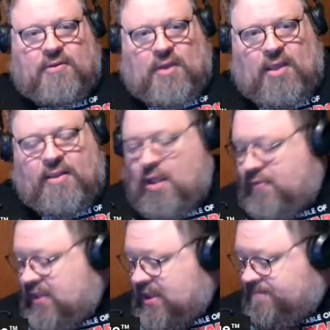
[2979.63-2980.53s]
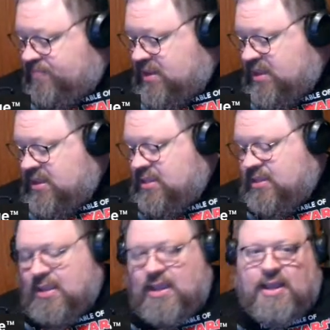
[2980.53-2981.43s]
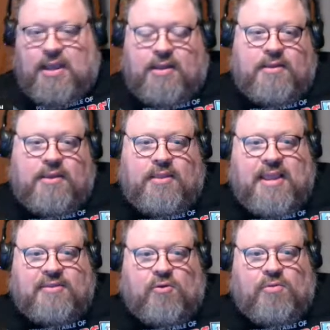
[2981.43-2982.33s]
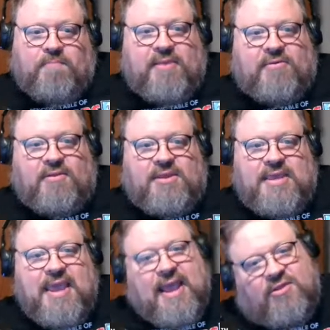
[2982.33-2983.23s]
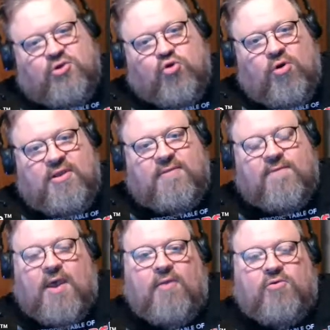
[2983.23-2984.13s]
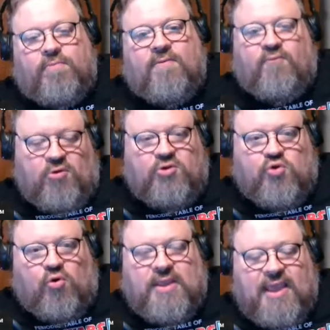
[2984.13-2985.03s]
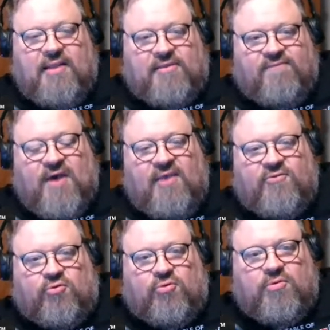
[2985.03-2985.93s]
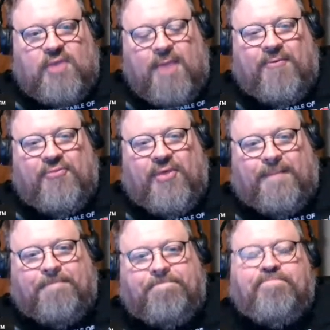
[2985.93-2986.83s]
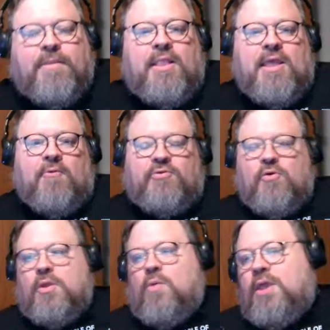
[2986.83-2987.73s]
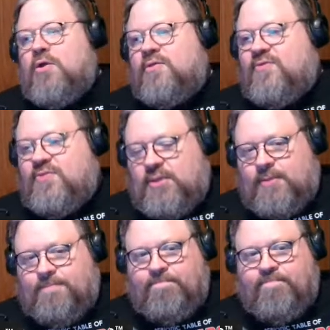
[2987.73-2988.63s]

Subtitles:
On that. And that's basically he had Geordi's visor before Geordi had his visor type of thing. And that was the only way he could see.